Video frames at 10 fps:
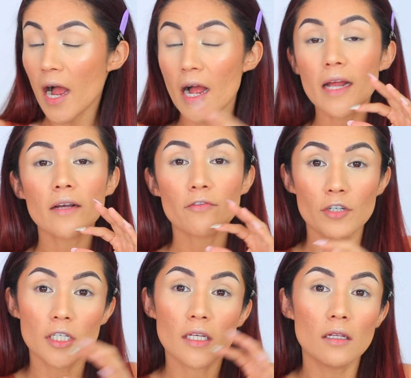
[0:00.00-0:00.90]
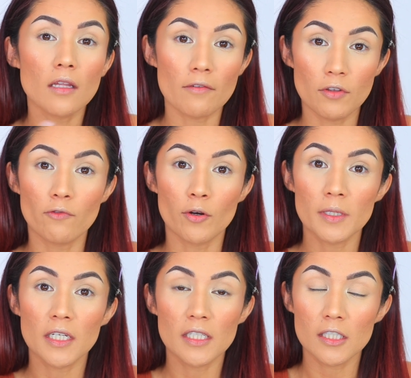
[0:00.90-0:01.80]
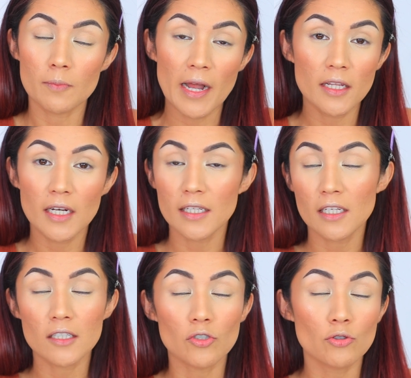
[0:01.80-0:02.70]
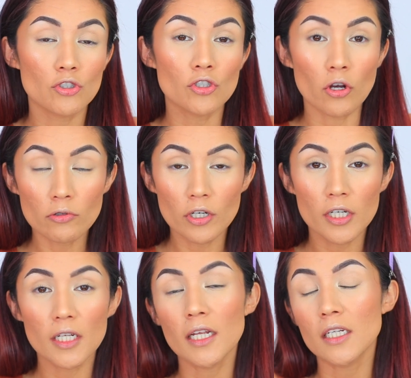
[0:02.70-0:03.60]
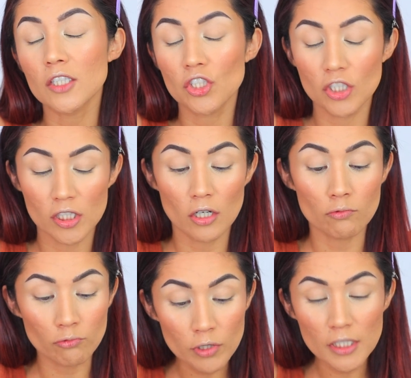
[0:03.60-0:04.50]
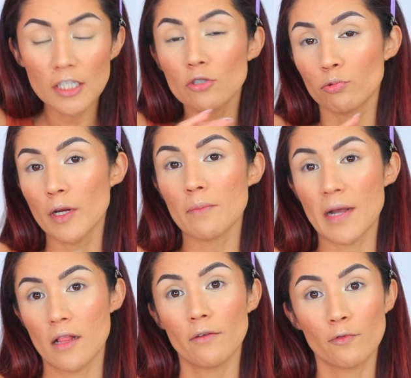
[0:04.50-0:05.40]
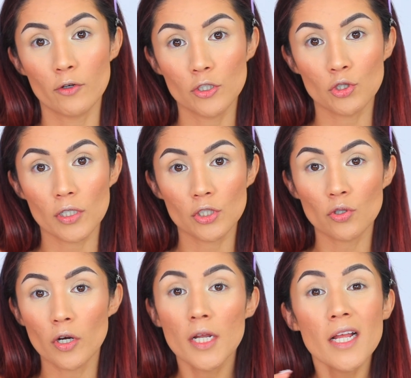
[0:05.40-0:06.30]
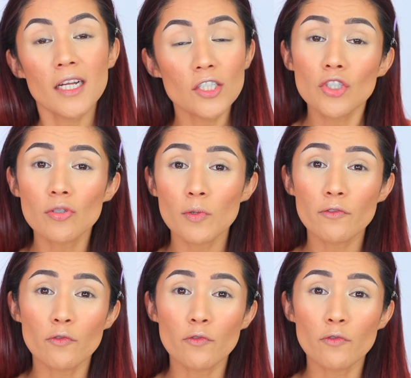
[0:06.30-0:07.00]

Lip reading: I freaking love the formula in this palette. I think they're so good, and it's just a really great palette for the drugstore, and it's super